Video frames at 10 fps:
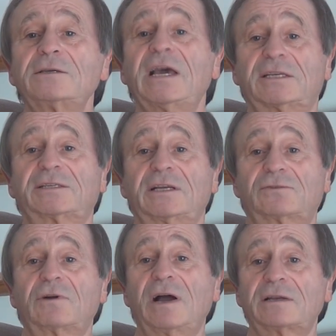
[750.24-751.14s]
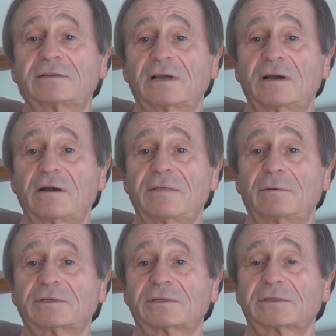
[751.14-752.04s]
Yes, that's right.
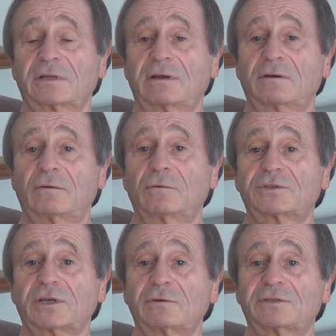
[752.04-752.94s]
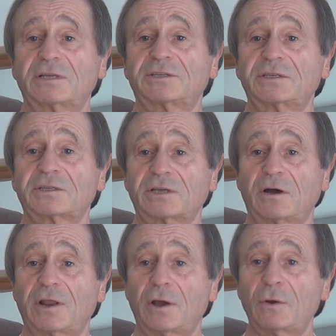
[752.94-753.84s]
There was also Sensei
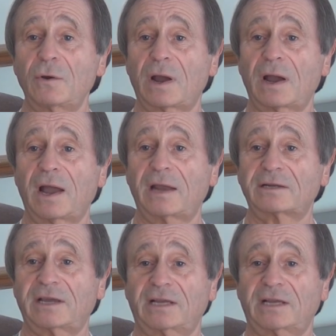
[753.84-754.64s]
Asano and